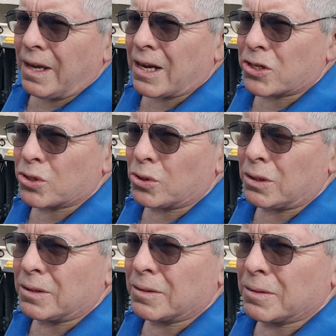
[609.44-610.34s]

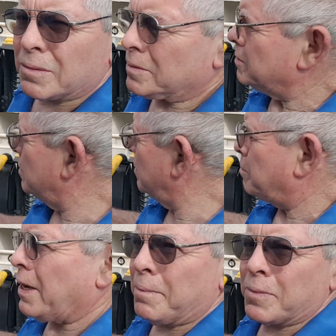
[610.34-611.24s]
actual
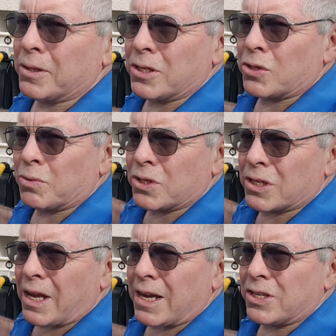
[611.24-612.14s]
pipe that this one
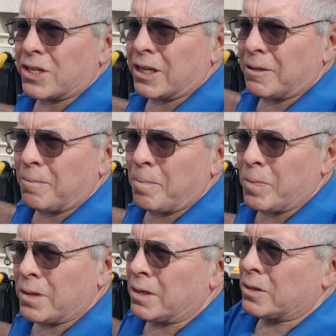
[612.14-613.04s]
slides in.
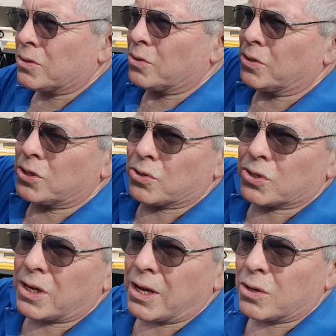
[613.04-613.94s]
So this will
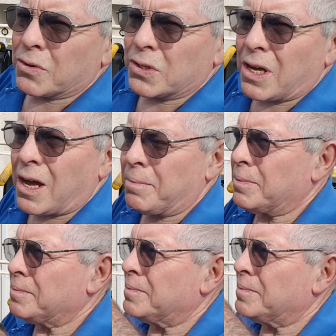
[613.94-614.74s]
slide over top.